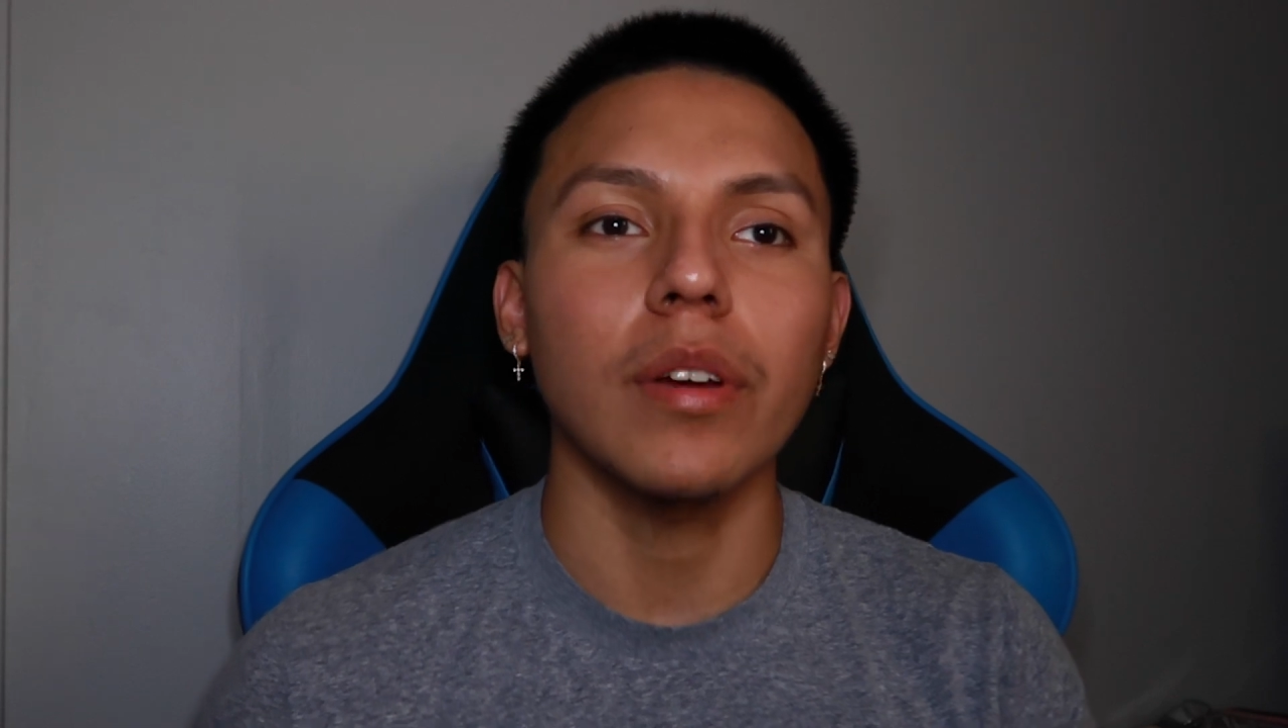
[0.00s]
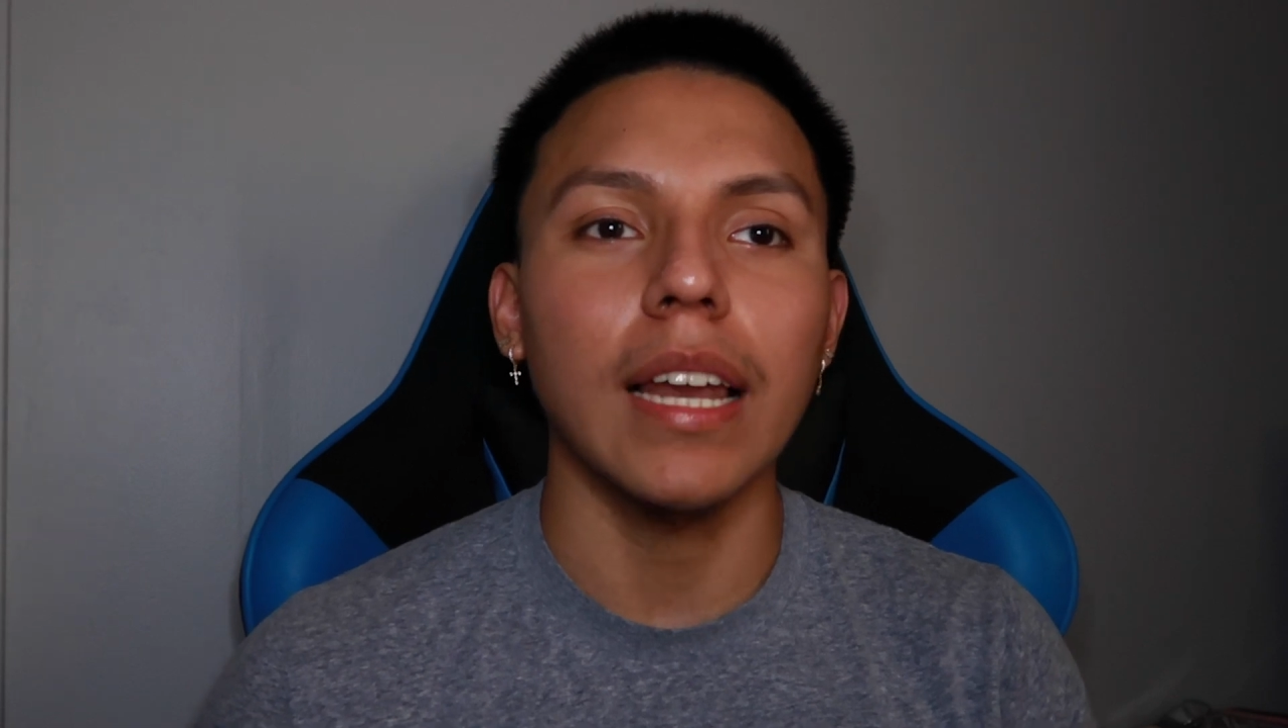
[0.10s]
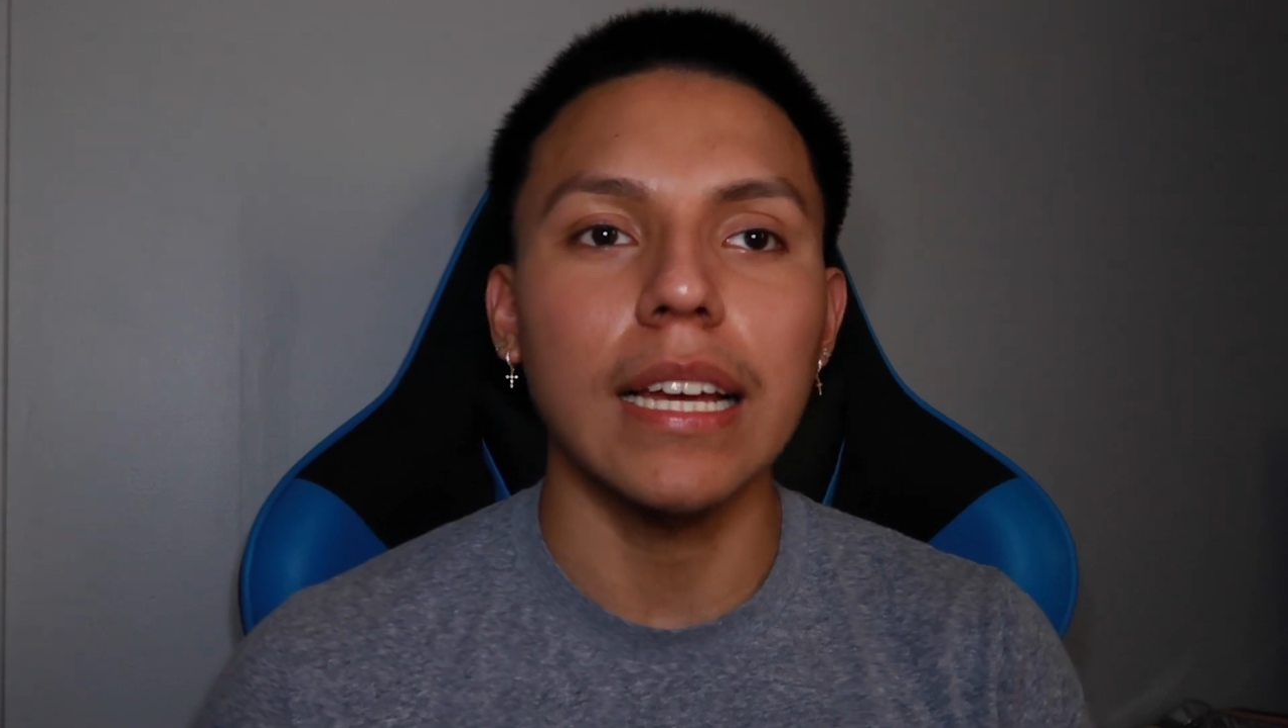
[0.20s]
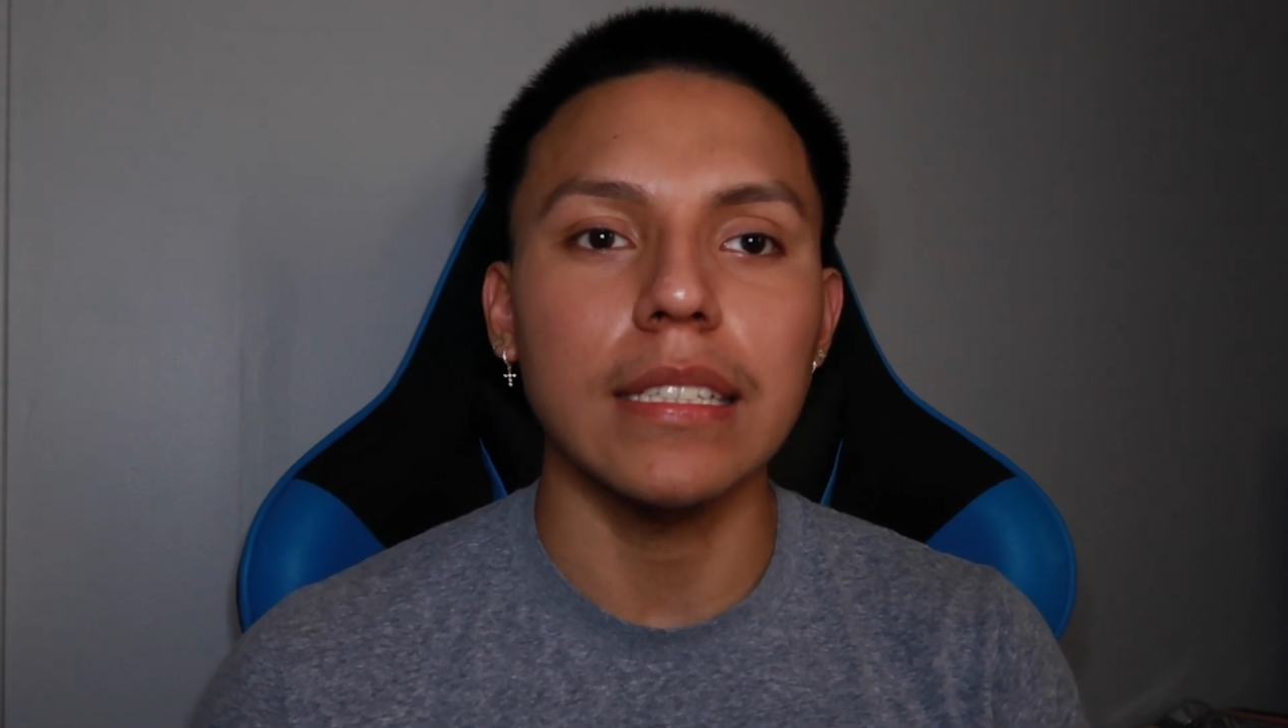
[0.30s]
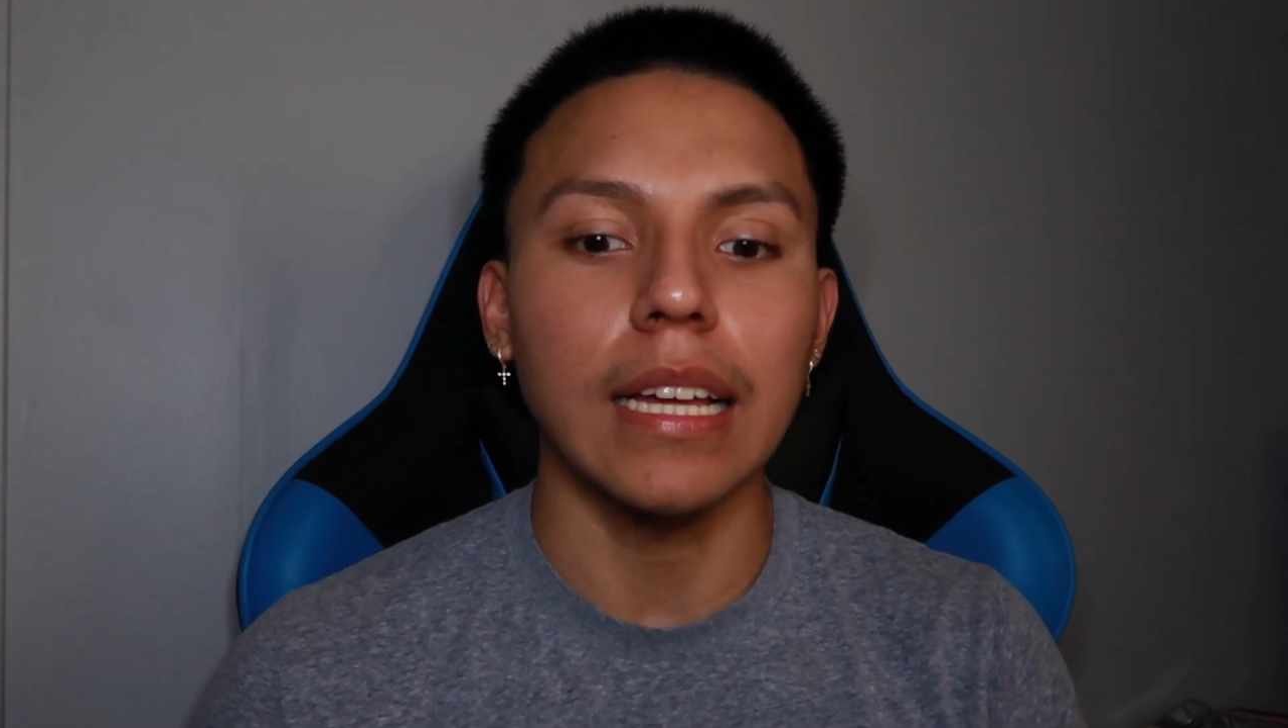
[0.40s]

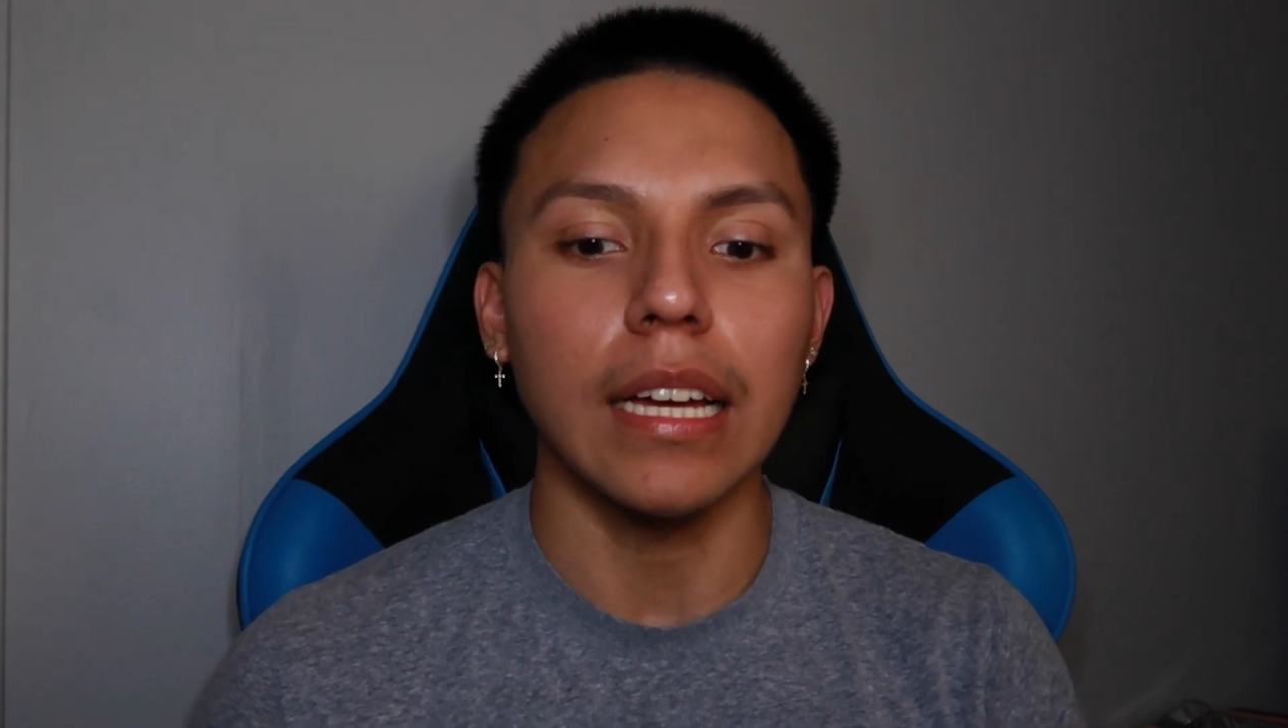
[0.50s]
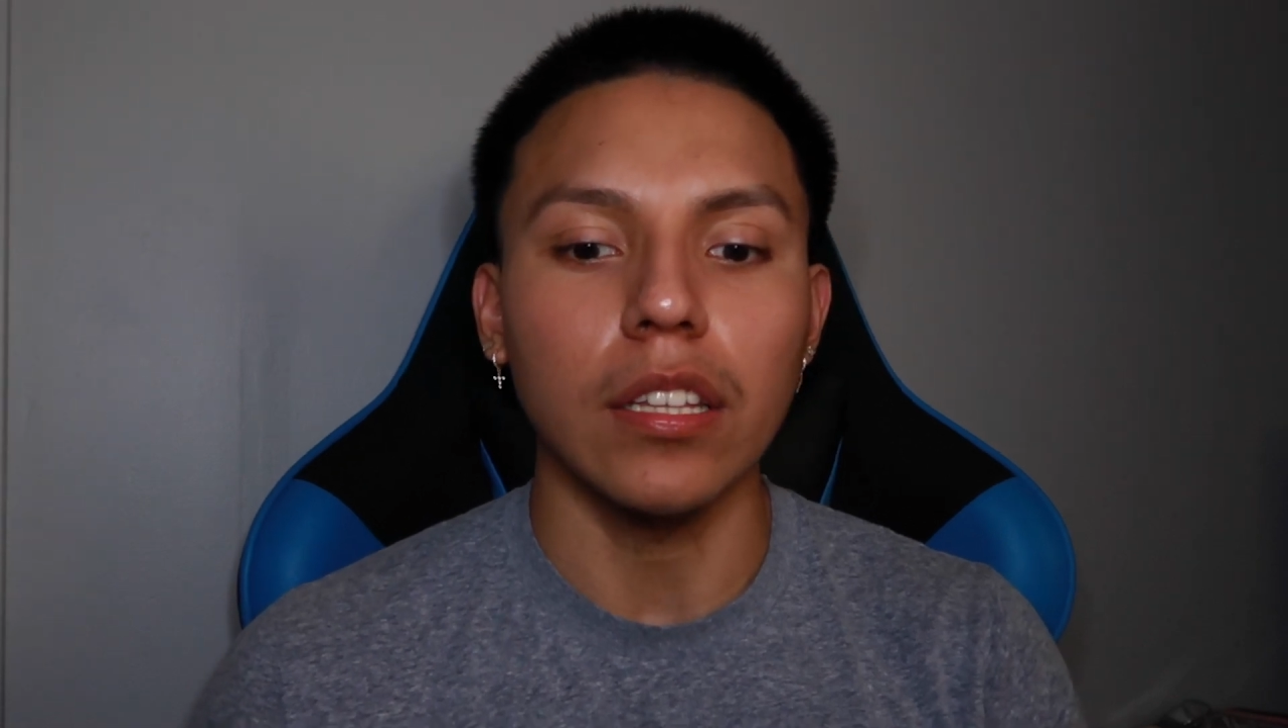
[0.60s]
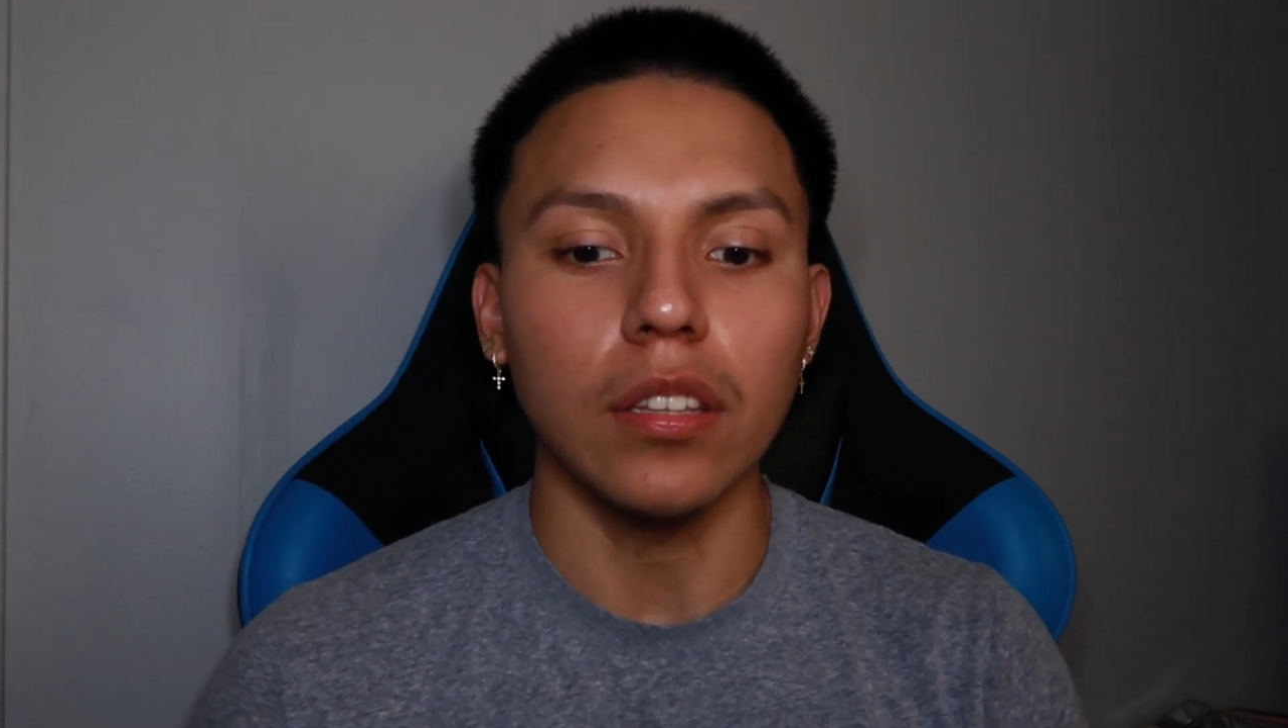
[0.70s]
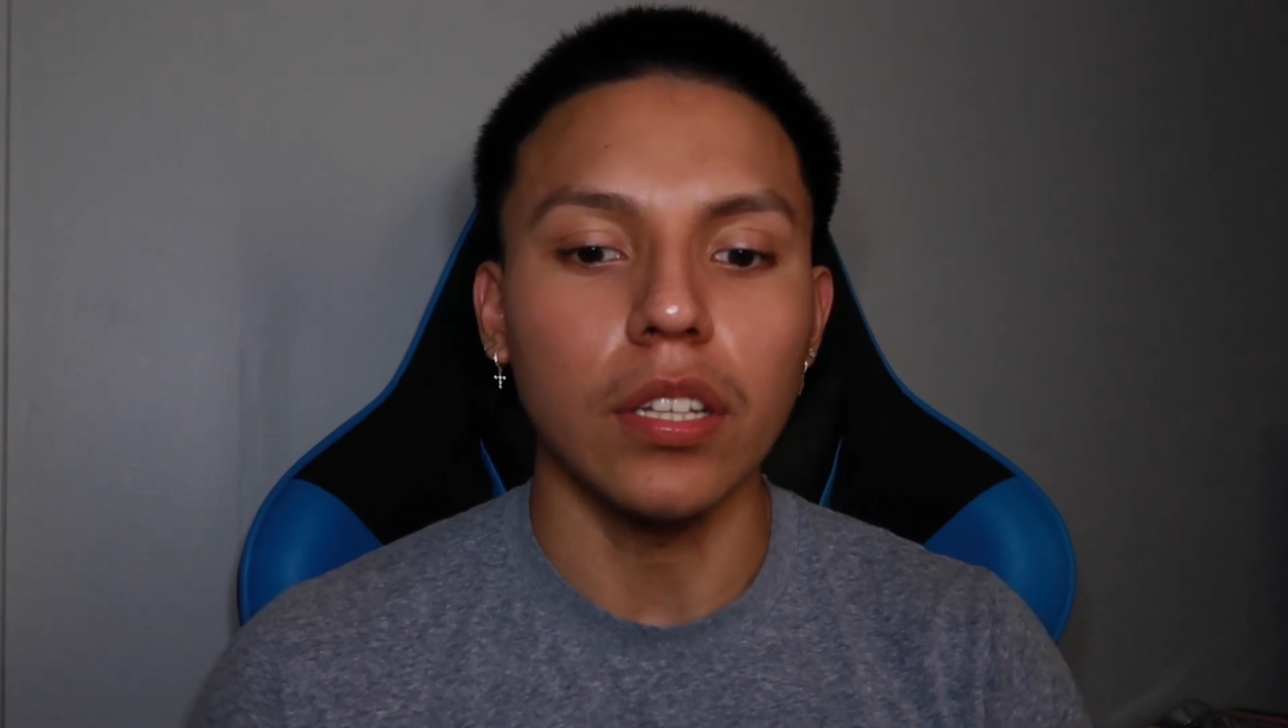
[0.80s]
realized that